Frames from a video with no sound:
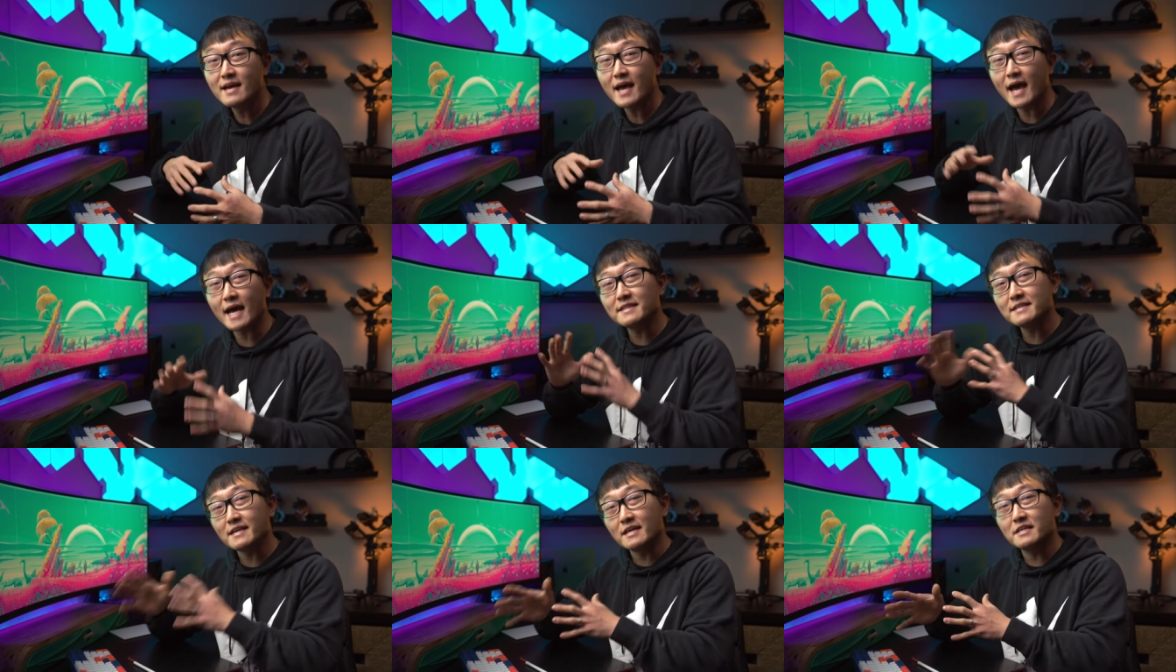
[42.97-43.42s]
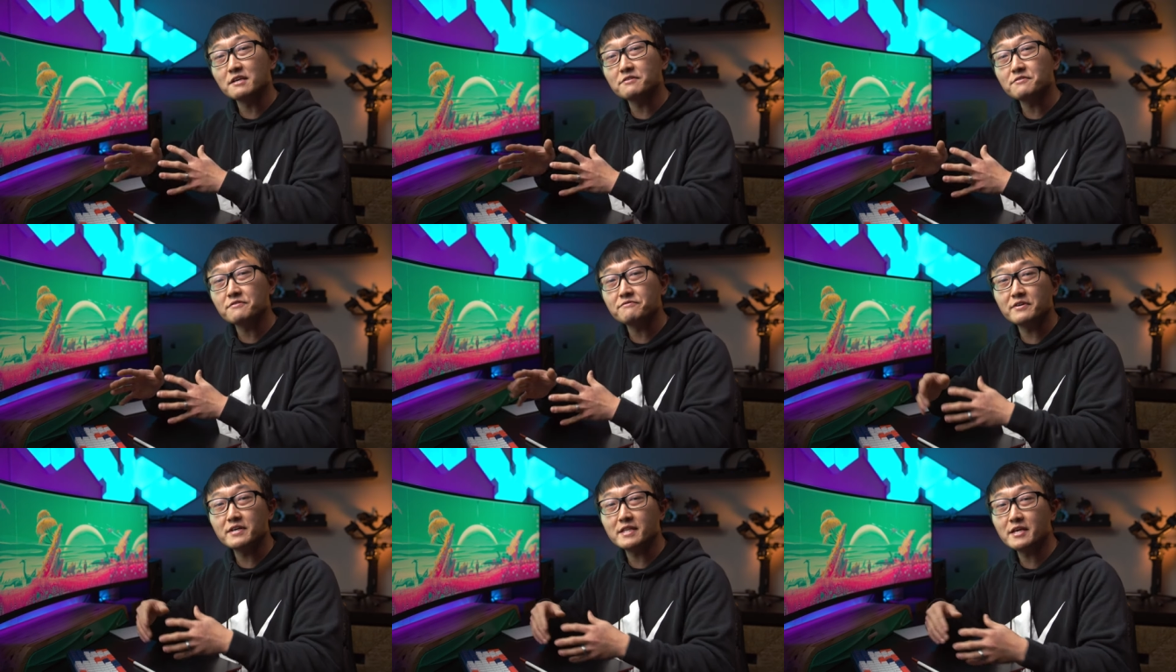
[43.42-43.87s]
At the end of
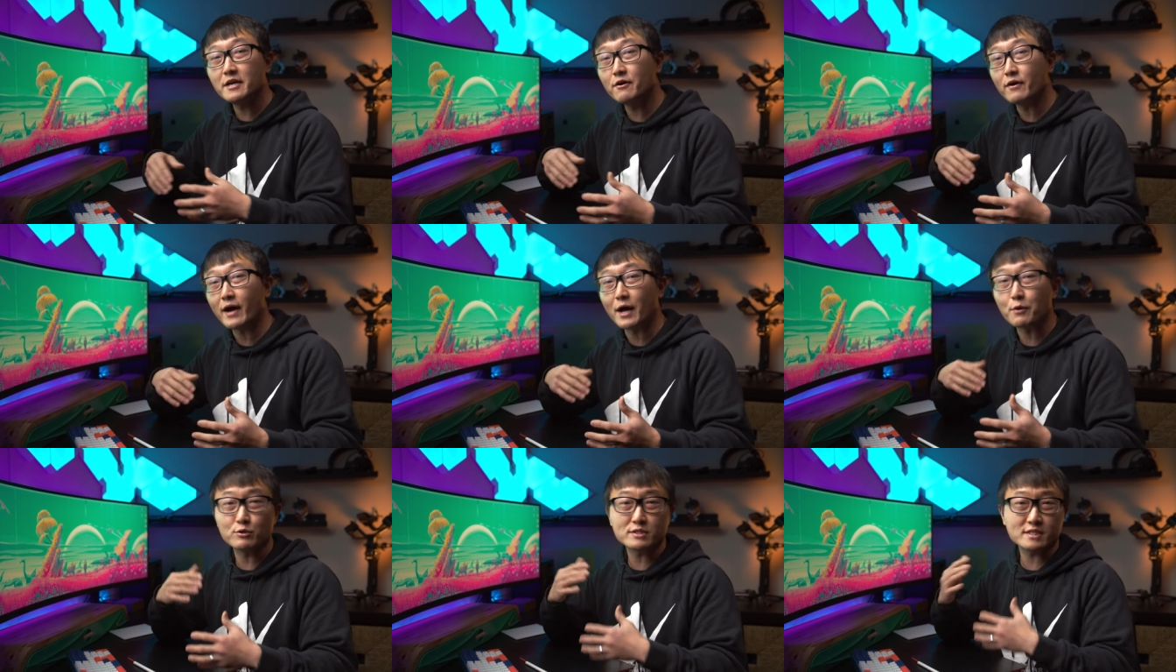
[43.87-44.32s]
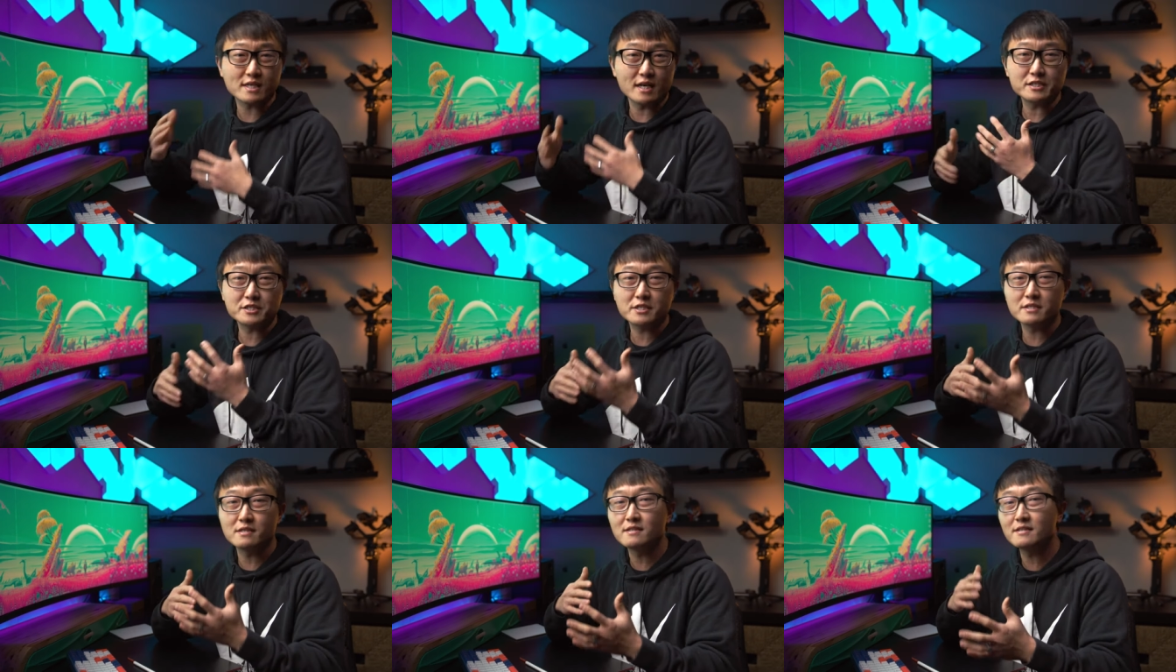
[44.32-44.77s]
the video, I will
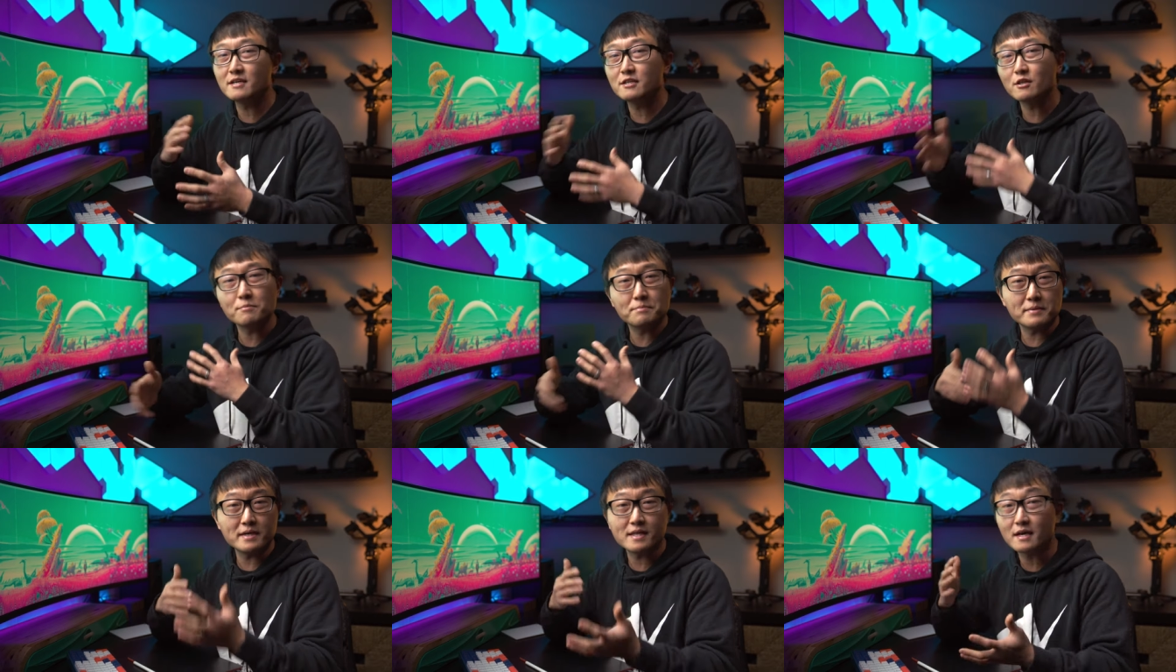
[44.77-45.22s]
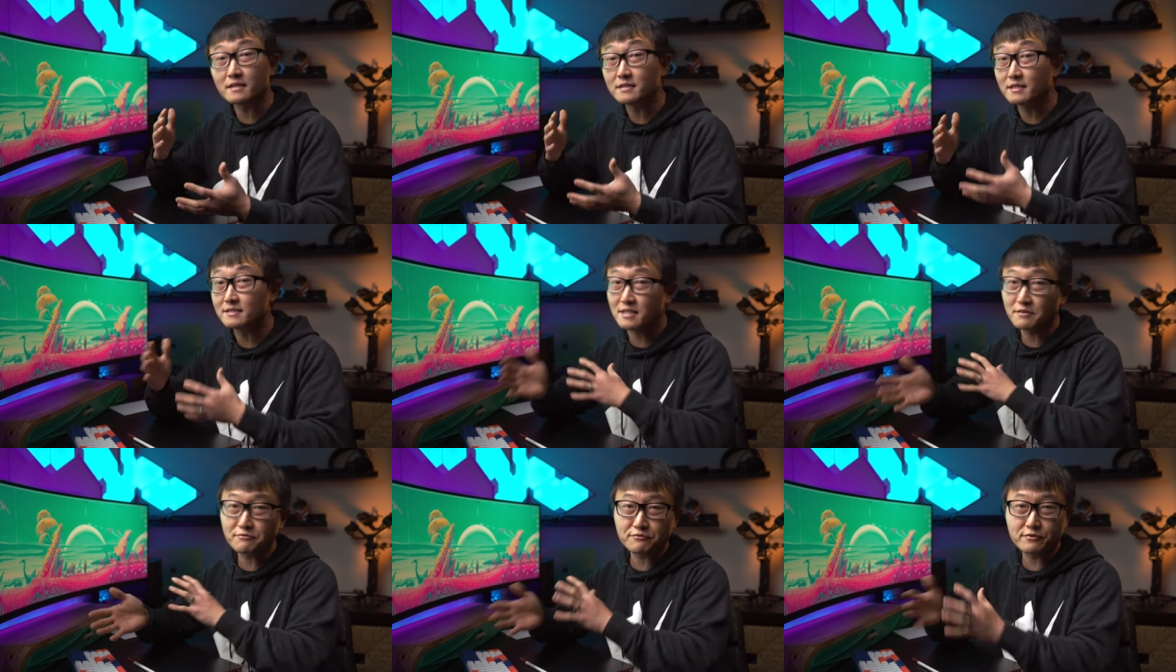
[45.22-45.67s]
touch a little bit on
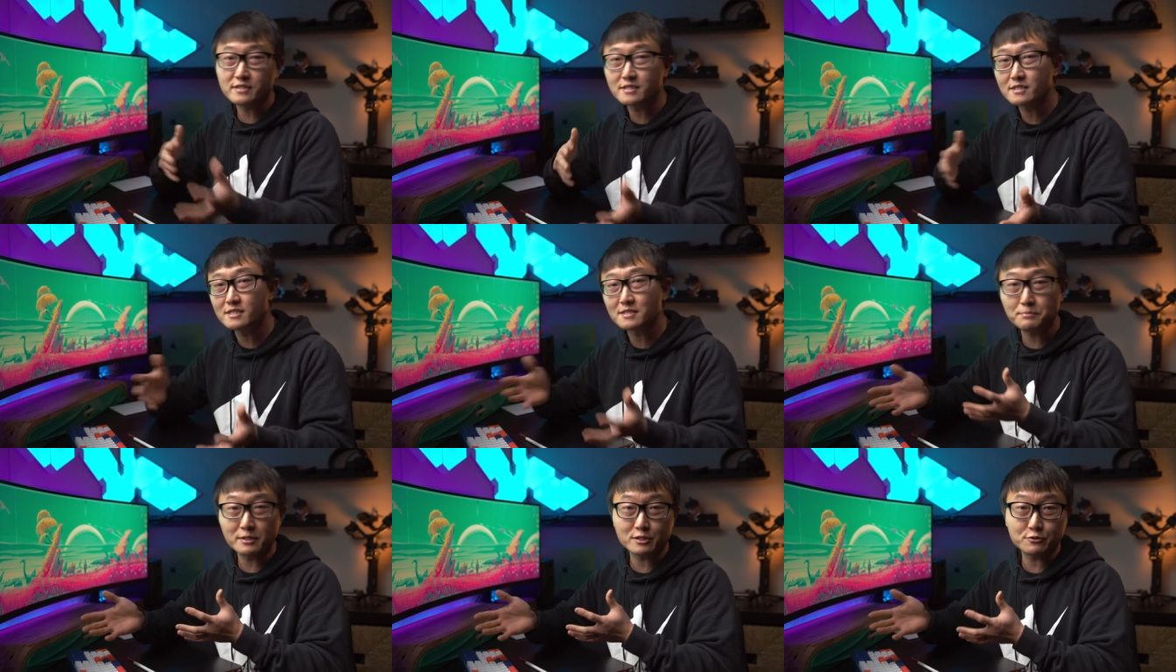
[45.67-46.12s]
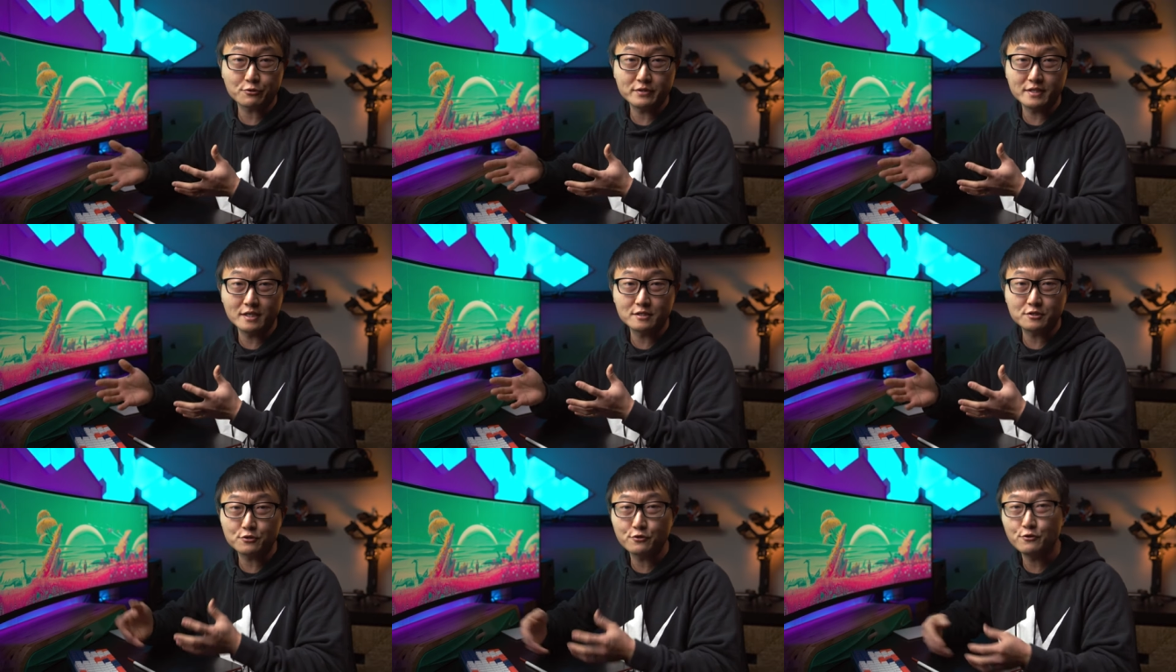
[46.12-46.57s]
the differences between
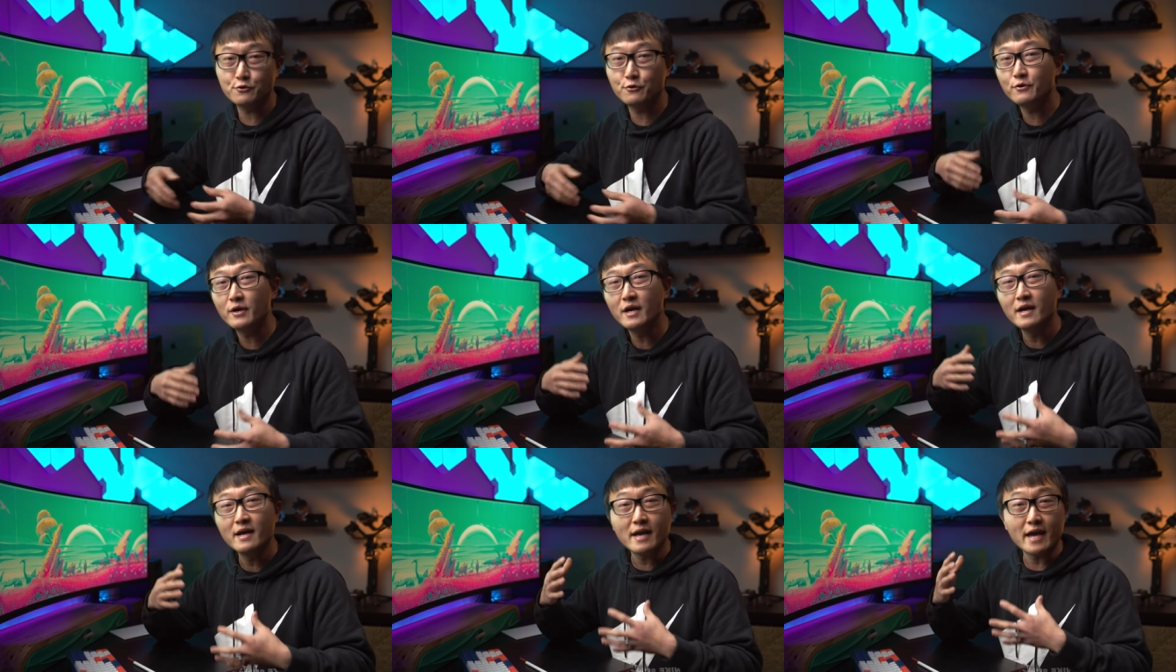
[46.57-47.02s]
the two